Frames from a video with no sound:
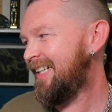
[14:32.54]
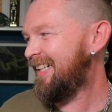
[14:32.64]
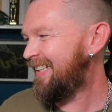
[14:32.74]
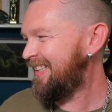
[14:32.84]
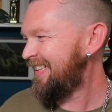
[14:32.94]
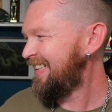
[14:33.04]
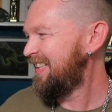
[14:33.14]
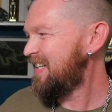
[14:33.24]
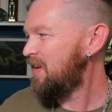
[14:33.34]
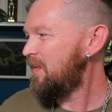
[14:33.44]

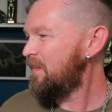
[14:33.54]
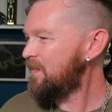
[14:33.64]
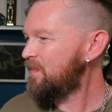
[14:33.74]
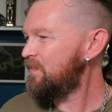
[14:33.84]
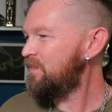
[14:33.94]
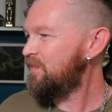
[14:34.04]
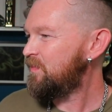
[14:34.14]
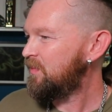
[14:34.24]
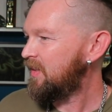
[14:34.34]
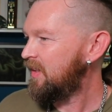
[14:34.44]

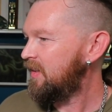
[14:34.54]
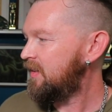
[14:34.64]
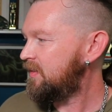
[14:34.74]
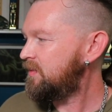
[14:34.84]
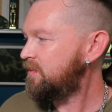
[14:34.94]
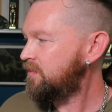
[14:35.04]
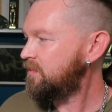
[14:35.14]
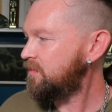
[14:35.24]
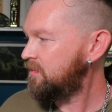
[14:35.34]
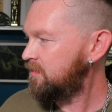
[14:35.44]

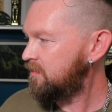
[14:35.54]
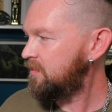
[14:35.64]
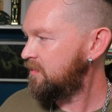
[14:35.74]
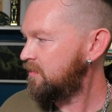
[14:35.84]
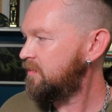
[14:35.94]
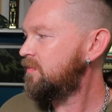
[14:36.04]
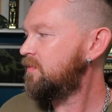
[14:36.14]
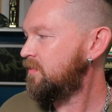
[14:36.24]
[no speech]